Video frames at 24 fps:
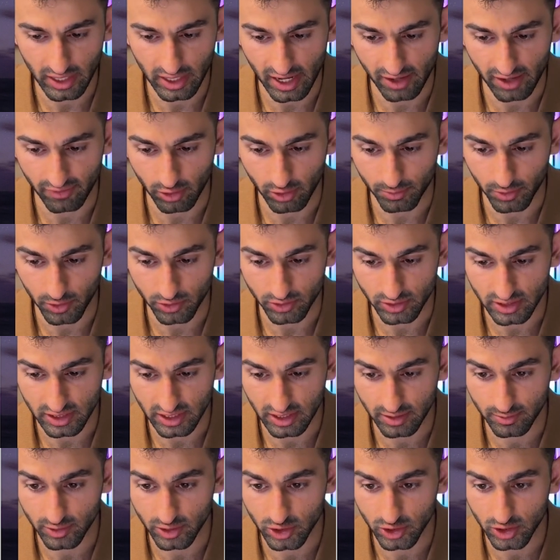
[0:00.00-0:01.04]
We have our
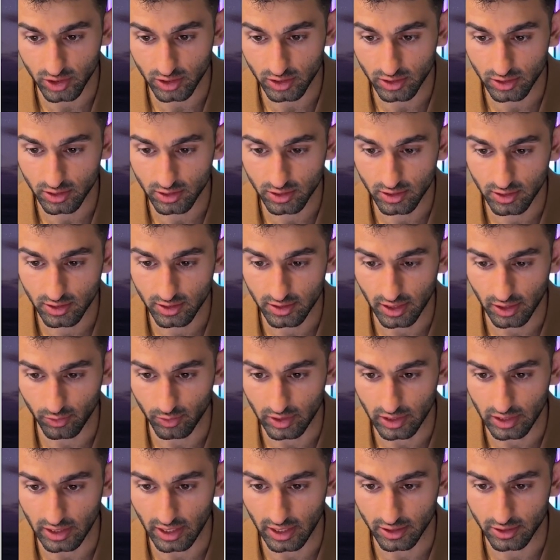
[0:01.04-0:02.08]
post images
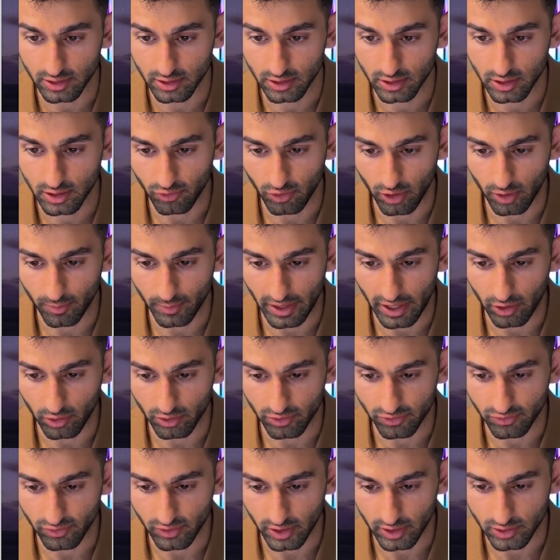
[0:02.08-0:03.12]
that we get from
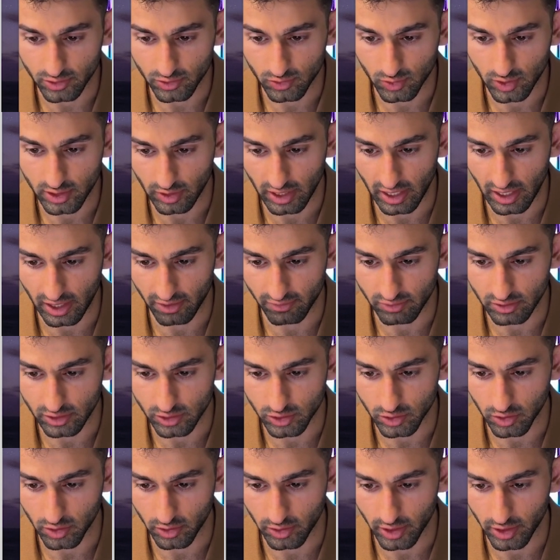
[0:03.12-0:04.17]
our Flux. We have
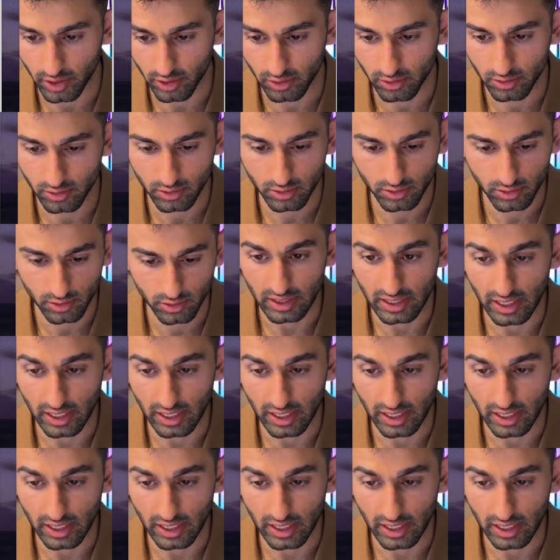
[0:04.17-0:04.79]
this URL.